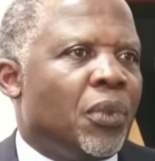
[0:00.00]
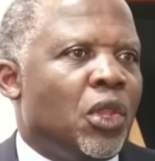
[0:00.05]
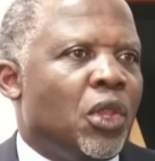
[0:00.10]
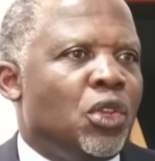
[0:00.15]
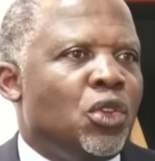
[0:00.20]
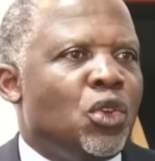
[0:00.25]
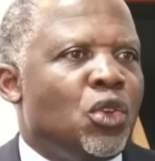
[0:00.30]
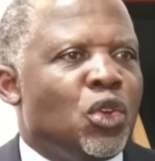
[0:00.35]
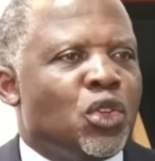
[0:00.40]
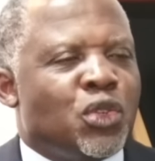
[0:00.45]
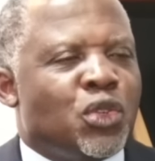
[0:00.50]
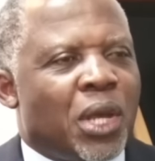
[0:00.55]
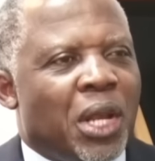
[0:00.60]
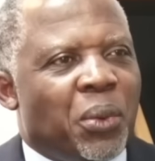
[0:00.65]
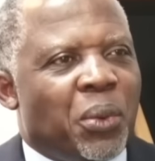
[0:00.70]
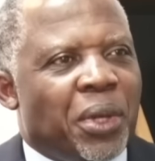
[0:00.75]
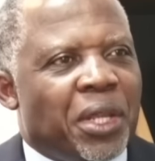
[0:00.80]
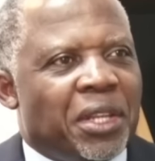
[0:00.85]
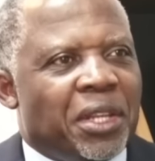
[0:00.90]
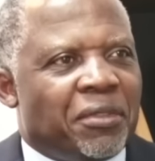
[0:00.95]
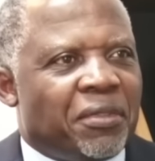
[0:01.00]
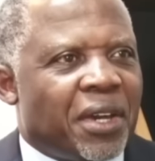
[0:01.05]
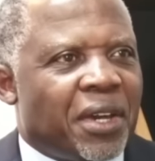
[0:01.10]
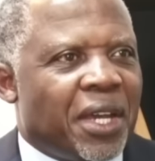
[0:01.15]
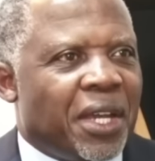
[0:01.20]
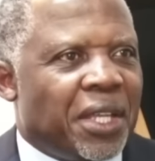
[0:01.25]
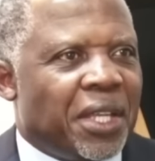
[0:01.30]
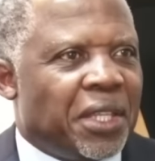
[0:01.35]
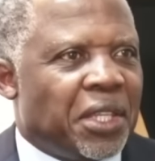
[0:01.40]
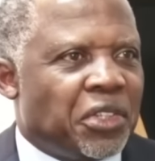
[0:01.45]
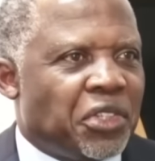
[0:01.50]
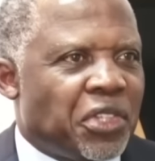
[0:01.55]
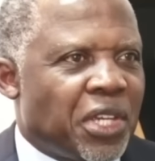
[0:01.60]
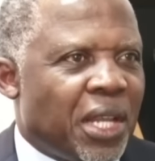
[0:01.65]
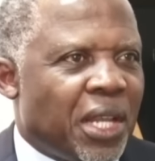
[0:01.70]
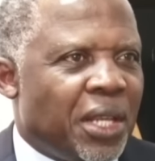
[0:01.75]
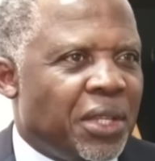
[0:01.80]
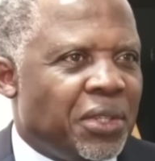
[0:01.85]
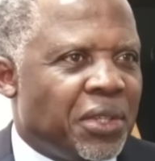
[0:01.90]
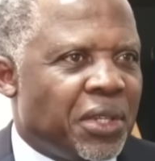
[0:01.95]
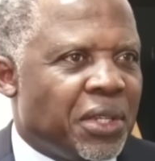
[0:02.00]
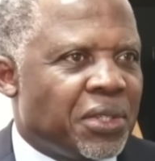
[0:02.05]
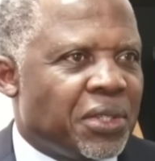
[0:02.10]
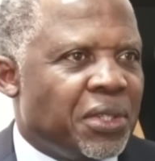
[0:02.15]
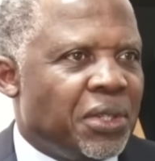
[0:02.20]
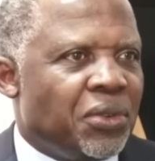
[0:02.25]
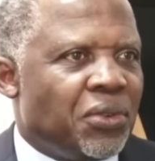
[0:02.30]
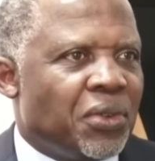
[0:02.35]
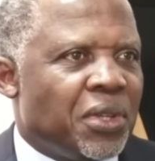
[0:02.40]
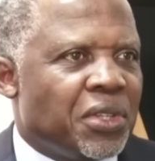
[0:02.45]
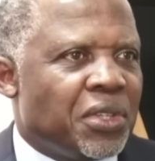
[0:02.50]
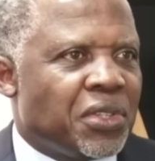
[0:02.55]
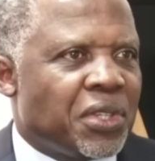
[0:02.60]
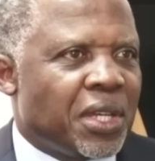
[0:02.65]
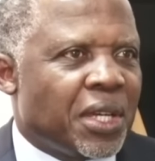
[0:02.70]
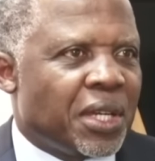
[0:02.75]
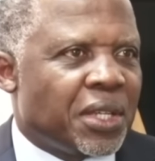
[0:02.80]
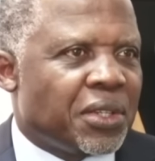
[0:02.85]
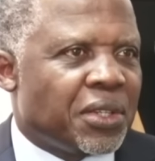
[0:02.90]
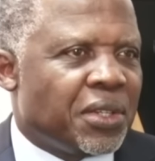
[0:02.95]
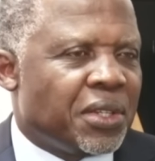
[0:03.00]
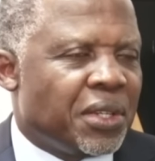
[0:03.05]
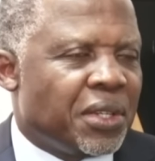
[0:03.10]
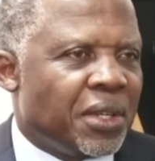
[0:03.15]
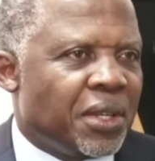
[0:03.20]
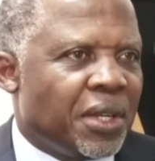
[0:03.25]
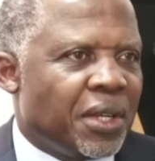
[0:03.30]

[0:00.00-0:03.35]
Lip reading: Usually we divide the challenges in research